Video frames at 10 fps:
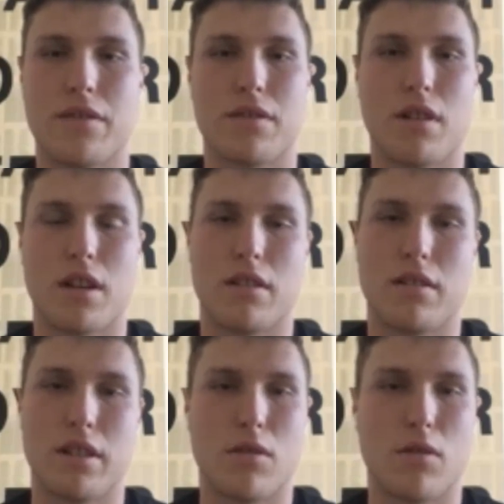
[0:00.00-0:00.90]
There's a lot of,
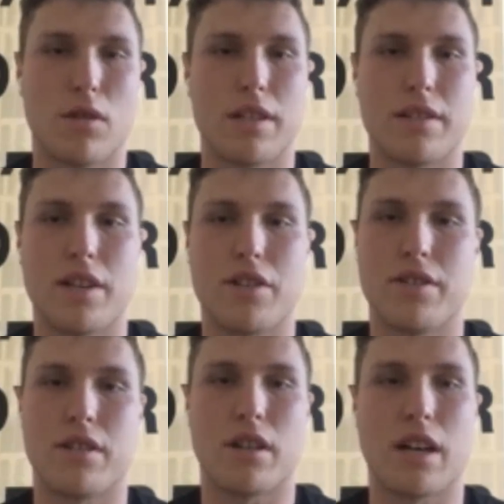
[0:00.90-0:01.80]

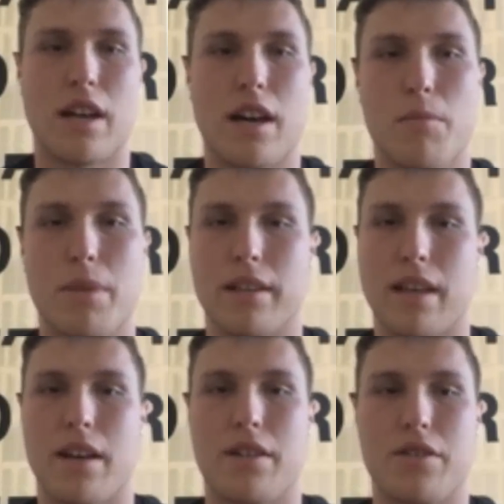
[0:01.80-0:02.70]
organizations that are kind of helping that